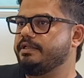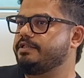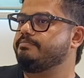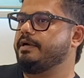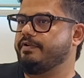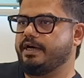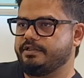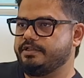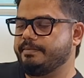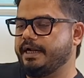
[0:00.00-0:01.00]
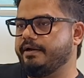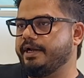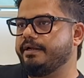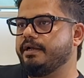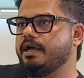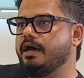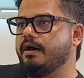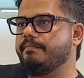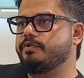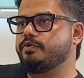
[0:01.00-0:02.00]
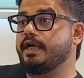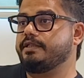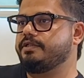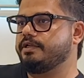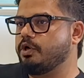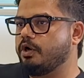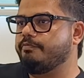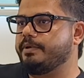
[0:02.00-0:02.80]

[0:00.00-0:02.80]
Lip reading: This is my father's brand, right? So that's the sort of